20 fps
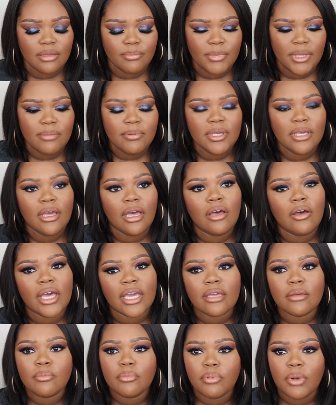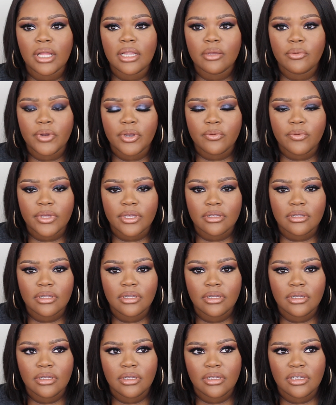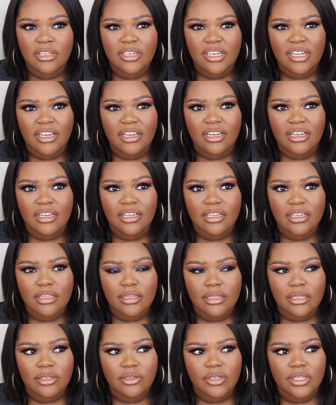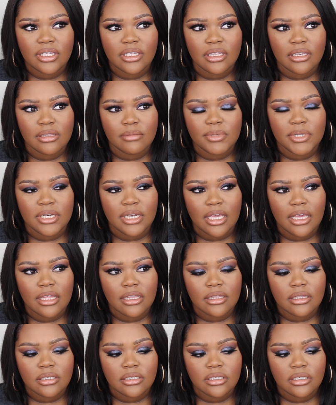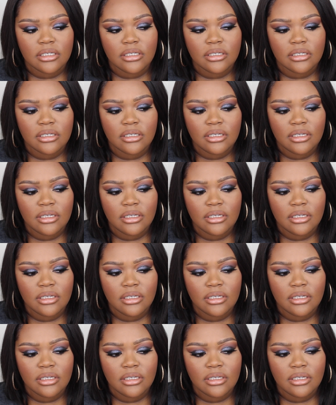Maybe. Oh, I could probably work with. Nah, cause little kids be nasty.